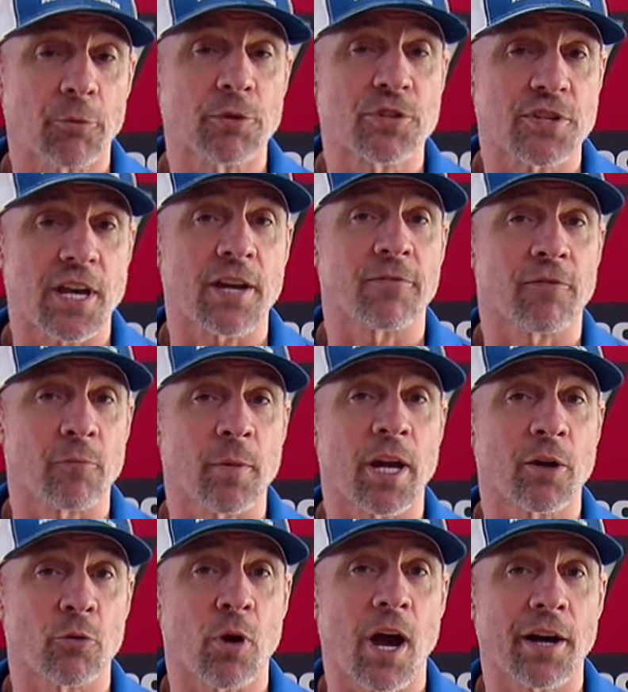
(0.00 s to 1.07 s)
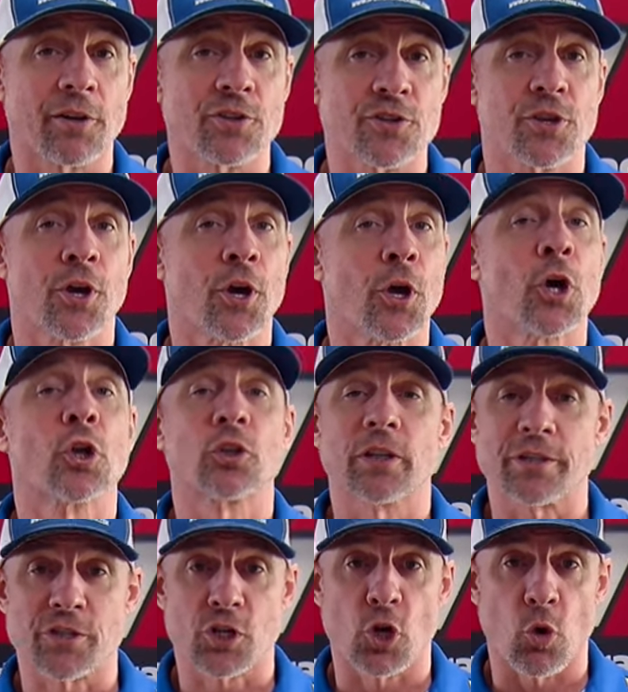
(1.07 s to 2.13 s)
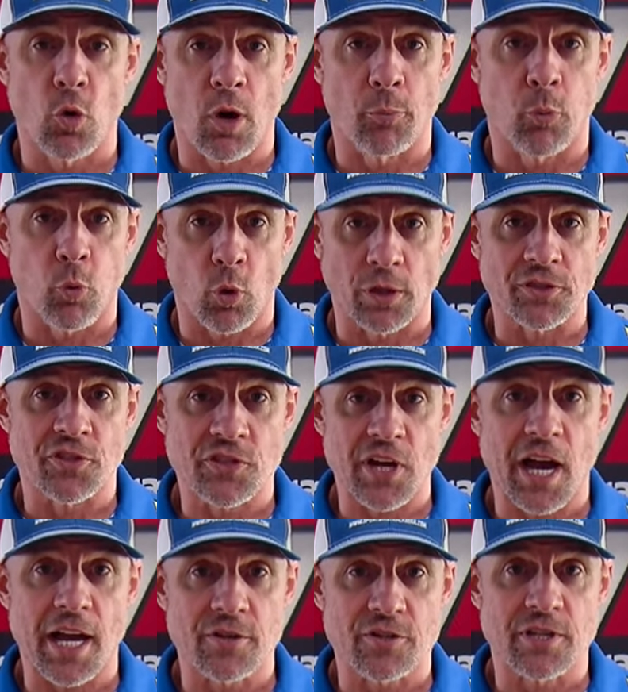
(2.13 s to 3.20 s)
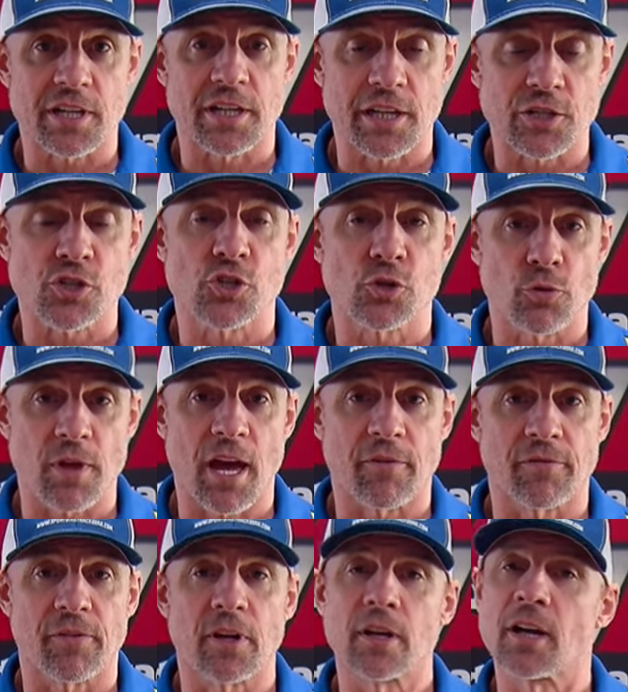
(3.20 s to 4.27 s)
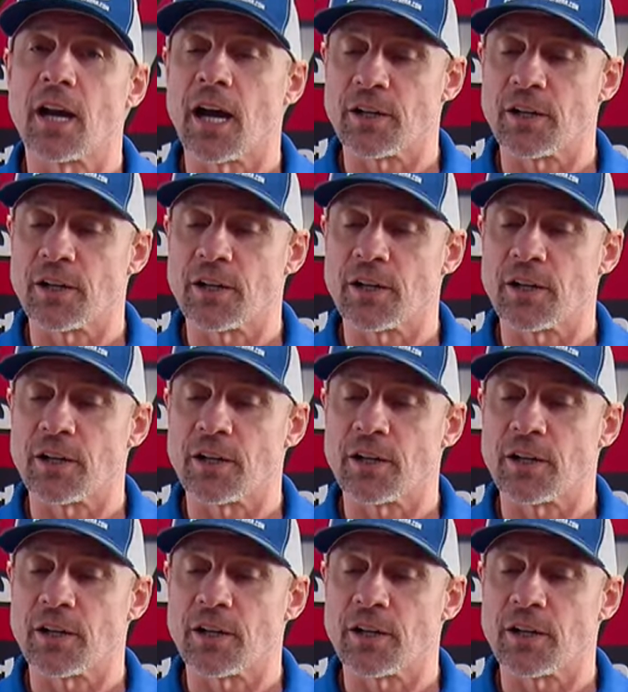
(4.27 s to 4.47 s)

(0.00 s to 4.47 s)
would say for many riders, let's go up one size to get you that fit.